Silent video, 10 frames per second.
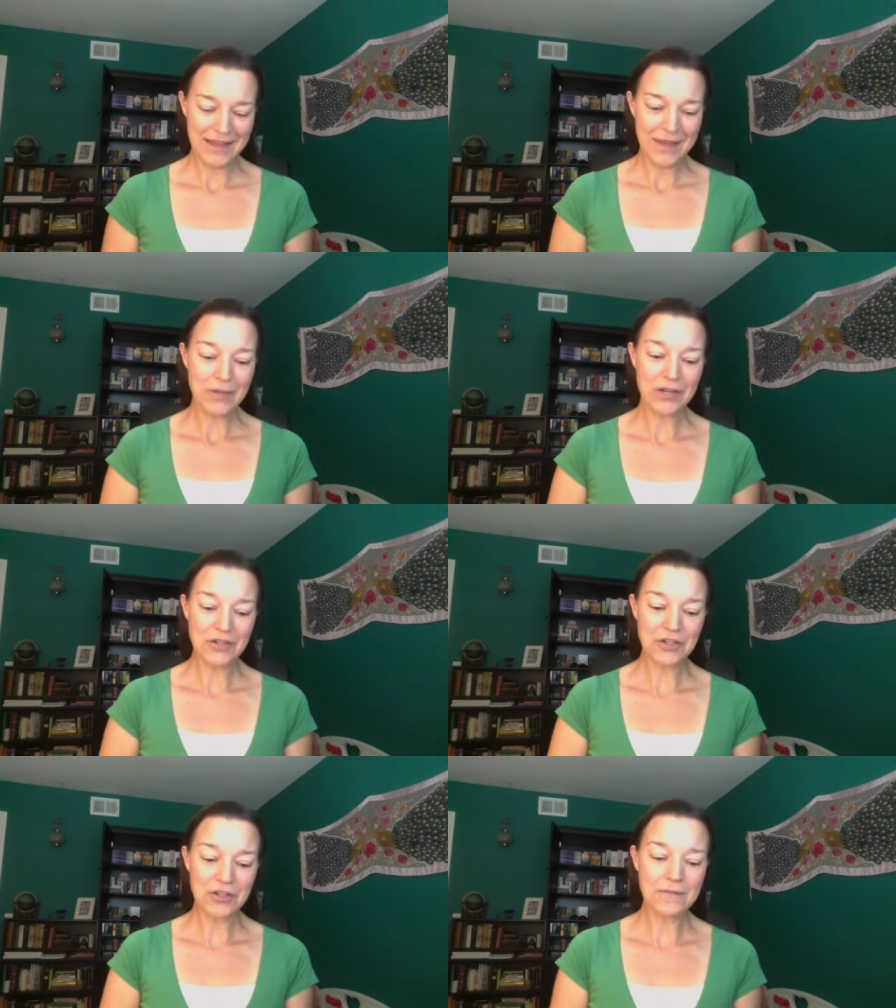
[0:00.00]
But I'll
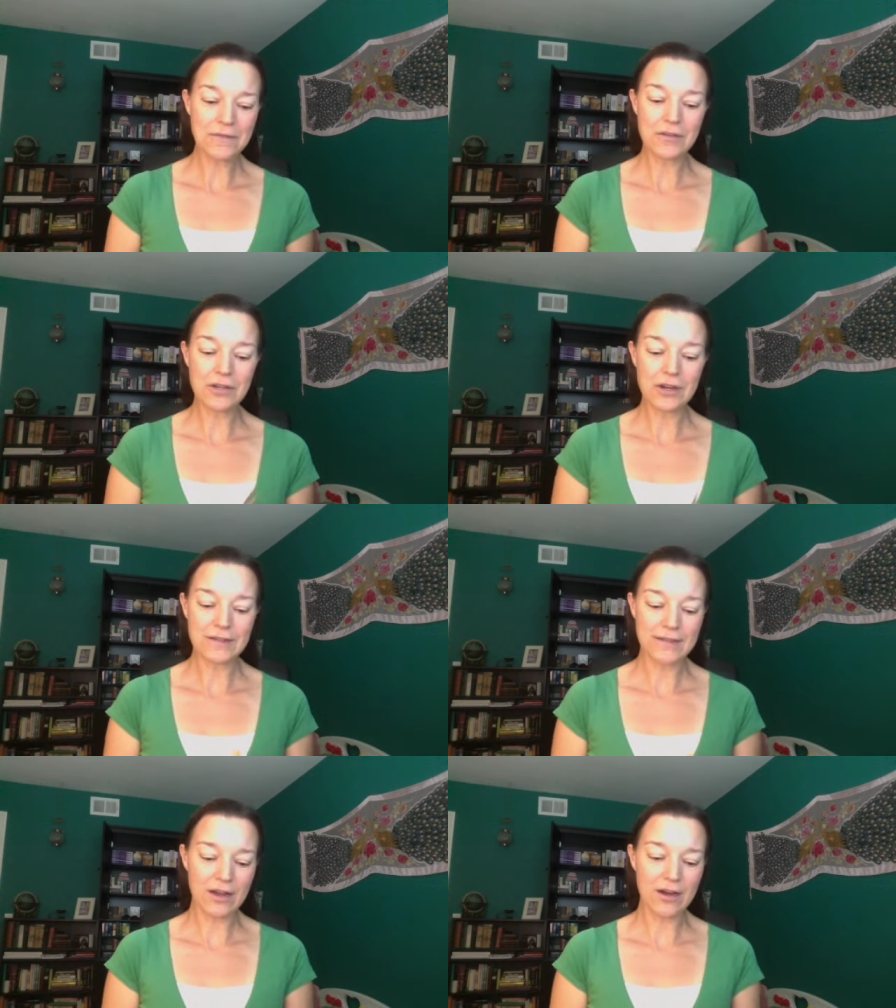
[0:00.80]
show you a few of the cards.
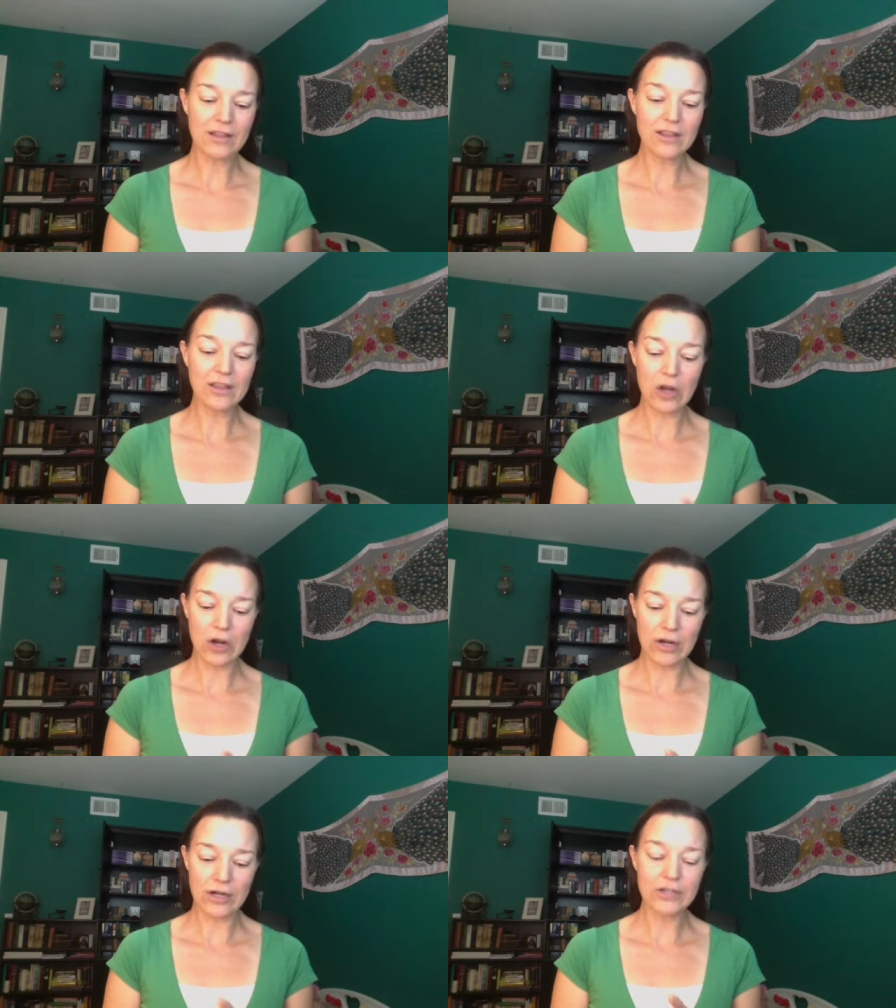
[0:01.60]
They are
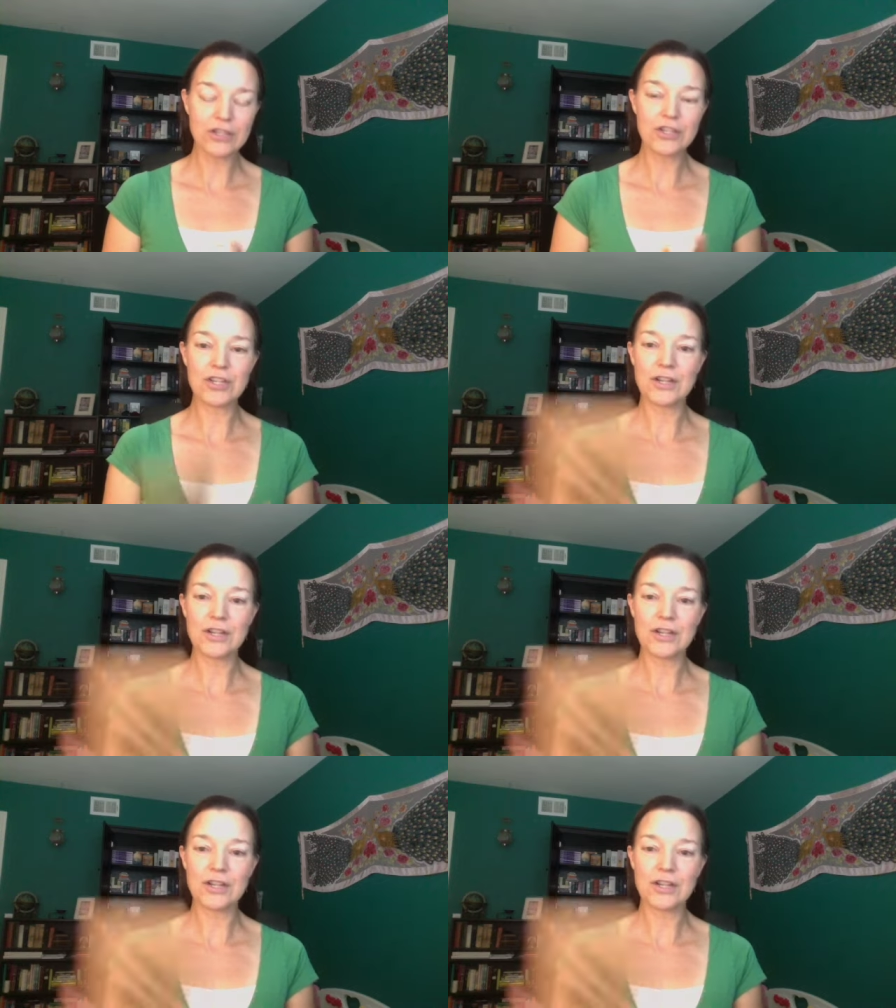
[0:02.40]
large.